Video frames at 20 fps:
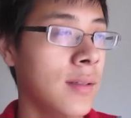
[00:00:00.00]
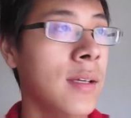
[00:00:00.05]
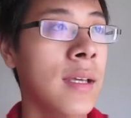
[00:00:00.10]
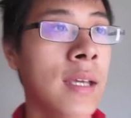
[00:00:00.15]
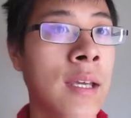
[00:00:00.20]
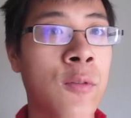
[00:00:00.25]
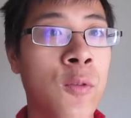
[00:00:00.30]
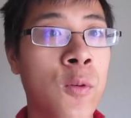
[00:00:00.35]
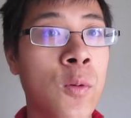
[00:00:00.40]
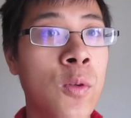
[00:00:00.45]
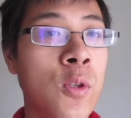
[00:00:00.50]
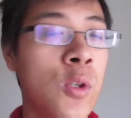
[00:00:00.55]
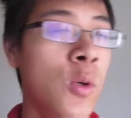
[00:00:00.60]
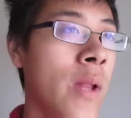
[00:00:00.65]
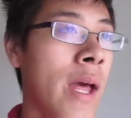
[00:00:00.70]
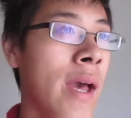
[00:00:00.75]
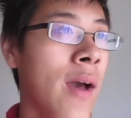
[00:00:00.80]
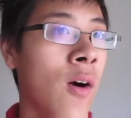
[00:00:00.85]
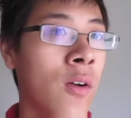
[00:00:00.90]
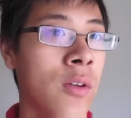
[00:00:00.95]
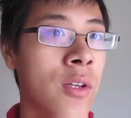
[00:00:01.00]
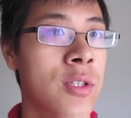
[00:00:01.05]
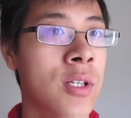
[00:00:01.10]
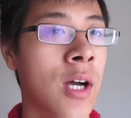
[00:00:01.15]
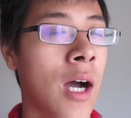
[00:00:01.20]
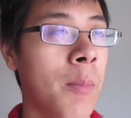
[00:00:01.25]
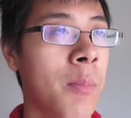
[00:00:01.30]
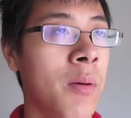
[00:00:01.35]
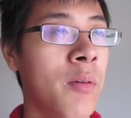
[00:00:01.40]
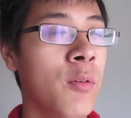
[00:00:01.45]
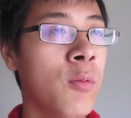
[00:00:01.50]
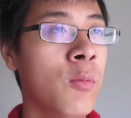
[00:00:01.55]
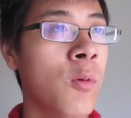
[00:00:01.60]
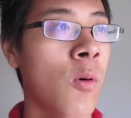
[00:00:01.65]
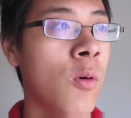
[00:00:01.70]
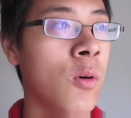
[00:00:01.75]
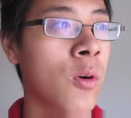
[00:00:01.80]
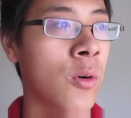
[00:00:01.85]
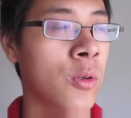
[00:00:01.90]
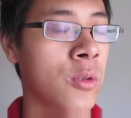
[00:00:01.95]
if you do that on the top of a
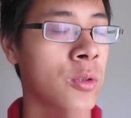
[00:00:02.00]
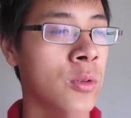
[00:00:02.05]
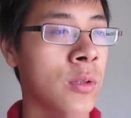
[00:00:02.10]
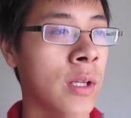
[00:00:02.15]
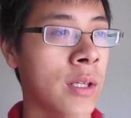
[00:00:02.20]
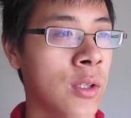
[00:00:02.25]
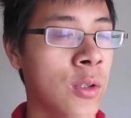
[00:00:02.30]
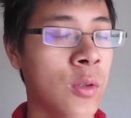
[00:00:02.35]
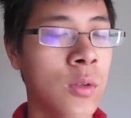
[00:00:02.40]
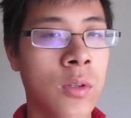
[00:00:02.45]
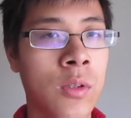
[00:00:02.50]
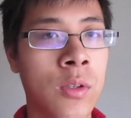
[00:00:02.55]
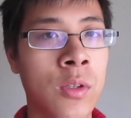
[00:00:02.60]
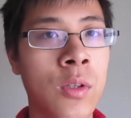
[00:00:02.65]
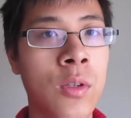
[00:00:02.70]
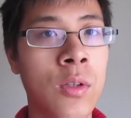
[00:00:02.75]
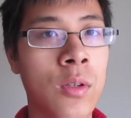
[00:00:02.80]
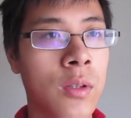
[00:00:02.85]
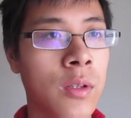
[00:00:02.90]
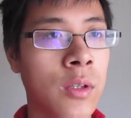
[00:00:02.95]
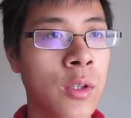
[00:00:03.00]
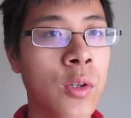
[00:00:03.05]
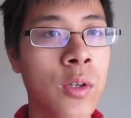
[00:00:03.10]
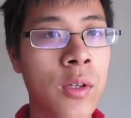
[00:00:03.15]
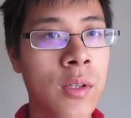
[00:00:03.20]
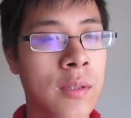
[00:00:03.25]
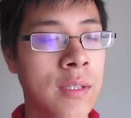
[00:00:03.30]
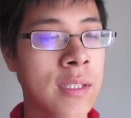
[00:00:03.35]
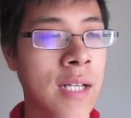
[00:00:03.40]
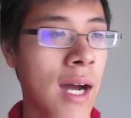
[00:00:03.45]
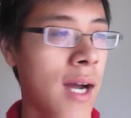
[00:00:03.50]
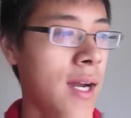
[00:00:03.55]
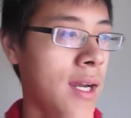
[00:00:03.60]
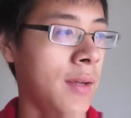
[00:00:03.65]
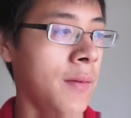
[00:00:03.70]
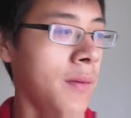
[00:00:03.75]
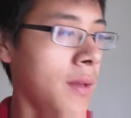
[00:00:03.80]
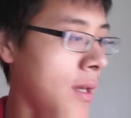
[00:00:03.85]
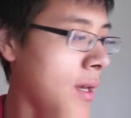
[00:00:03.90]
roller coaster, like, you can die.